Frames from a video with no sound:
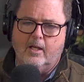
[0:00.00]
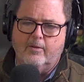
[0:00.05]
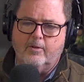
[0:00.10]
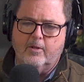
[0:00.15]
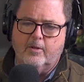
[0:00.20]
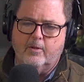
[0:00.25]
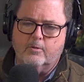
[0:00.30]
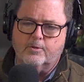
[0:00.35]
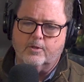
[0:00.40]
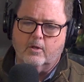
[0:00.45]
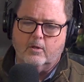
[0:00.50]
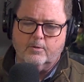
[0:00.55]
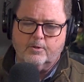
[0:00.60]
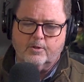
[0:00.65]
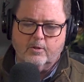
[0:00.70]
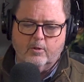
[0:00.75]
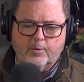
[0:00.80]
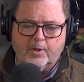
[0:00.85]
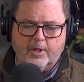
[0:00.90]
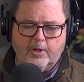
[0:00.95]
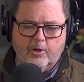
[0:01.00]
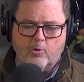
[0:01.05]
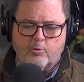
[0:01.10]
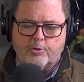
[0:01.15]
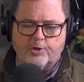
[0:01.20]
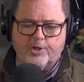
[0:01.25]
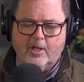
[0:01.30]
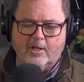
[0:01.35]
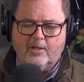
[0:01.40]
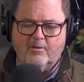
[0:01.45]
And then there's also
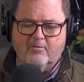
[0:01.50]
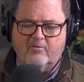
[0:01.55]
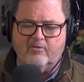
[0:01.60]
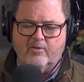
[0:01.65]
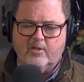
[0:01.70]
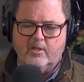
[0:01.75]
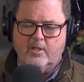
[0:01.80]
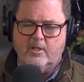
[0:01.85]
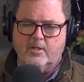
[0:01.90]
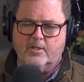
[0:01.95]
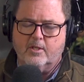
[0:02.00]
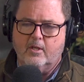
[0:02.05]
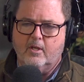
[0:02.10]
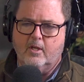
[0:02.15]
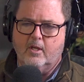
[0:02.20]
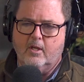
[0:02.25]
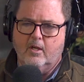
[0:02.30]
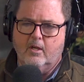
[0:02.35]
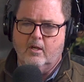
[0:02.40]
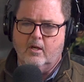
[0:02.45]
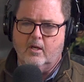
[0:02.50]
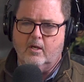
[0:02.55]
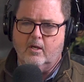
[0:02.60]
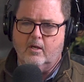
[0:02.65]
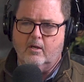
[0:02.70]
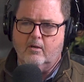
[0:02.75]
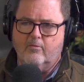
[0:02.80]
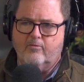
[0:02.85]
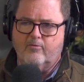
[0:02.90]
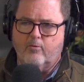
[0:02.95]
negotiating fees
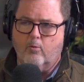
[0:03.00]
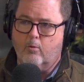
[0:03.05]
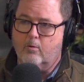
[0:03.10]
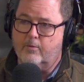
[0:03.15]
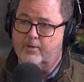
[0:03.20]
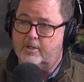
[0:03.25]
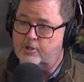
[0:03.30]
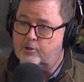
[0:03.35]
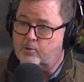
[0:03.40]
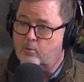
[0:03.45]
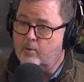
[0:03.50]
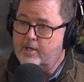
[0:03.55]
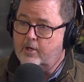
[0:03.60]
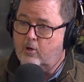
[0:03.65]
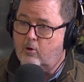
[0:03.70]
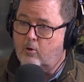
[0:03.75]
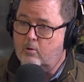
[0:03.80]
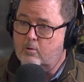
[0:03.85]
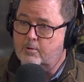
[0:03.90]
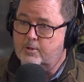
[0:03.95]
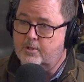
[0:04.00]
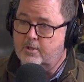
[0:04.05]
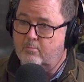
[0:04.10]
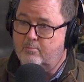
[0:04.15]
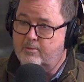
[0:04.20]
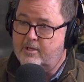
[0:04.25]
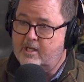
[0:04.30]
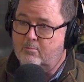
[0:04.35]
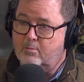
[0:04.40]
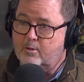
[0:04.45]
uh, for these three girls to
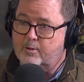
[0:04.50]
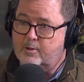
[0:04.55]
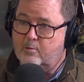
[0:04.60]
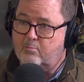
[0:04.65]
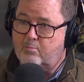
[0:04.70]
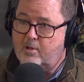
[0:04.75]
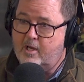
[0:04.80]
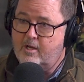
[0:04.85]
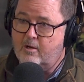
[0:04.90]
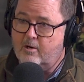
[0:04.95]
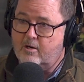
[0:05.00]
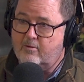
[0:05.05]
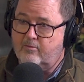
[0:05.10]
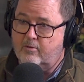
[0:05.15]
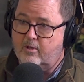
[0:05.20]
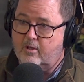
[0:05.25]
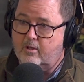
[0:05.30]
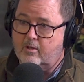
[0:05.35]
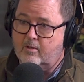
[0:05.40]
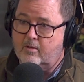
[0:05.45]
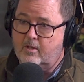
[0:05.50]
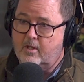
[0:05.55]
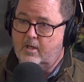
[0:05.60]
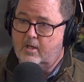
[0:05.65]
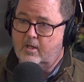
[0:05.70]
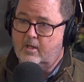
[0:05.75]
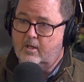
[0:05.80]
be able to pay off a,